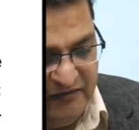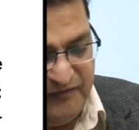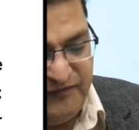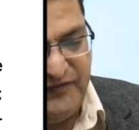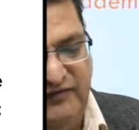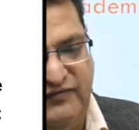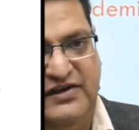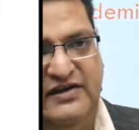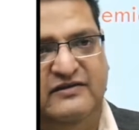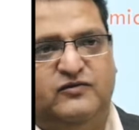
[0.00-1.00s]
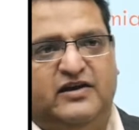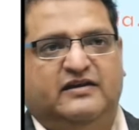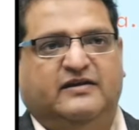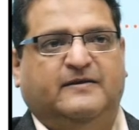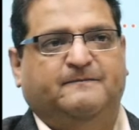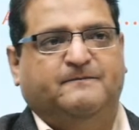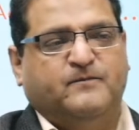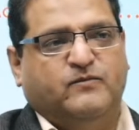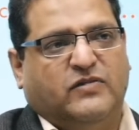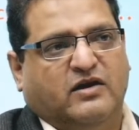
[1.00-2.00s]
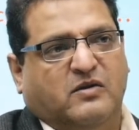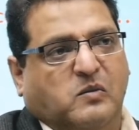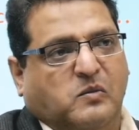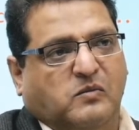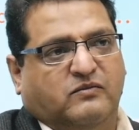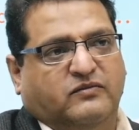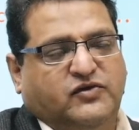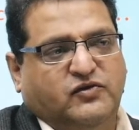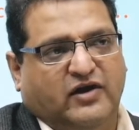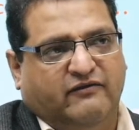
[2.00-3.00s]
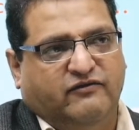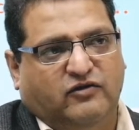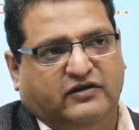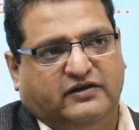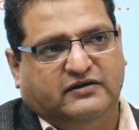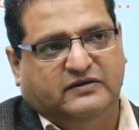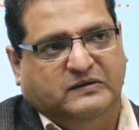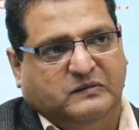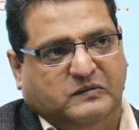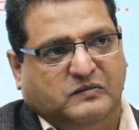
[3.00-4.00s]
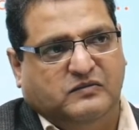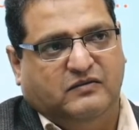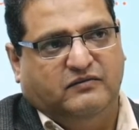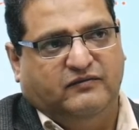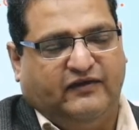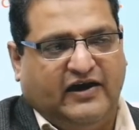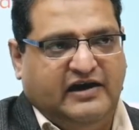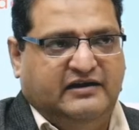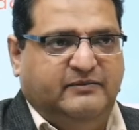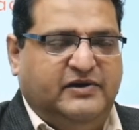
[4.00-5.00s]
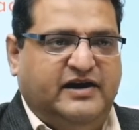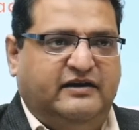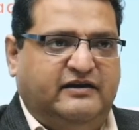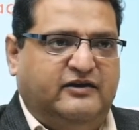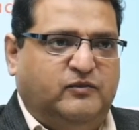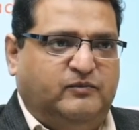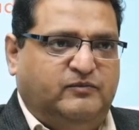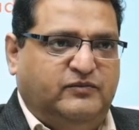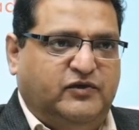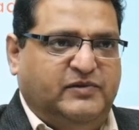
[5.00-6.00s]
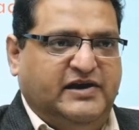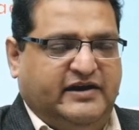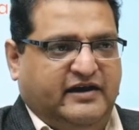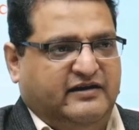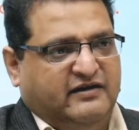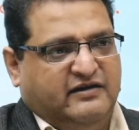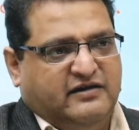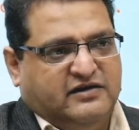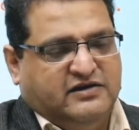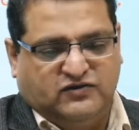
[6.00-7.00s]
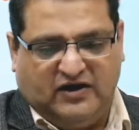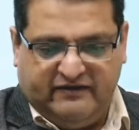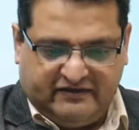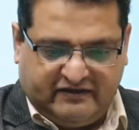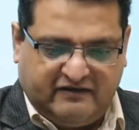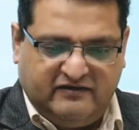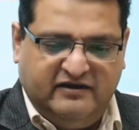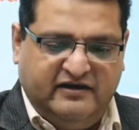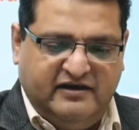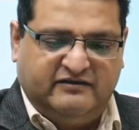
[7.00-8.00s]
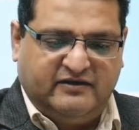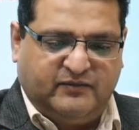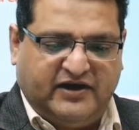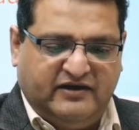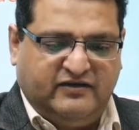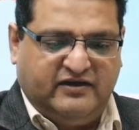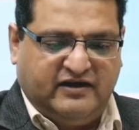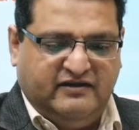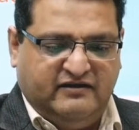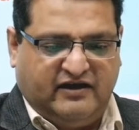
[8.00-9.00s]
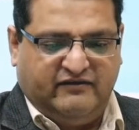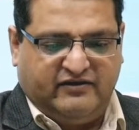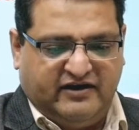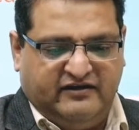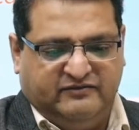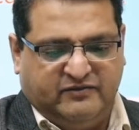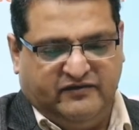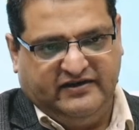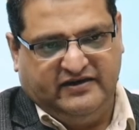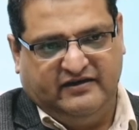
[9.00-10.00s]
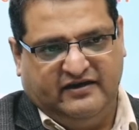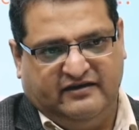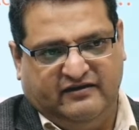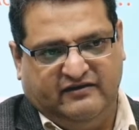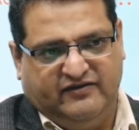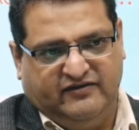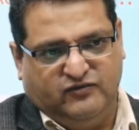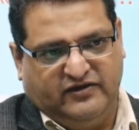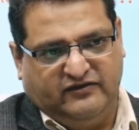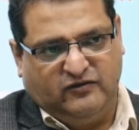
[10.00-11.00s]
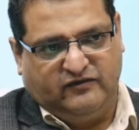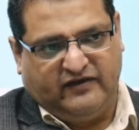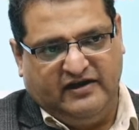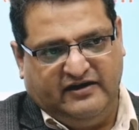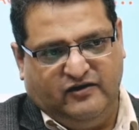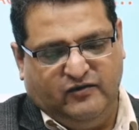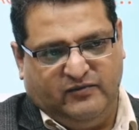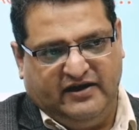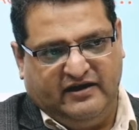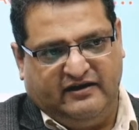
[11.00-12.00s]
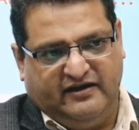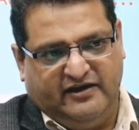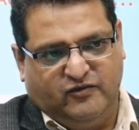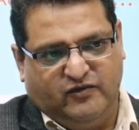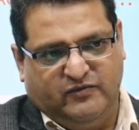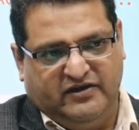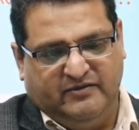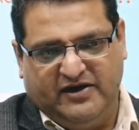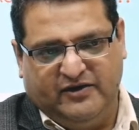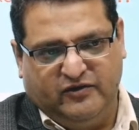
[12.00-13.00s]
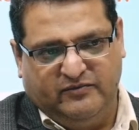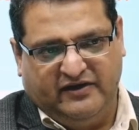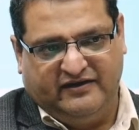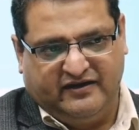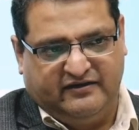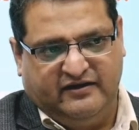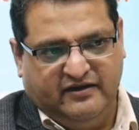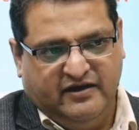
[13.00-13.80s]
fifth is when you have not filed the plaint in a duplicate. So, I was actually really surprised when I read this provision that if the suit is not filed in duplicate, then it could be, the plaint would be rejected.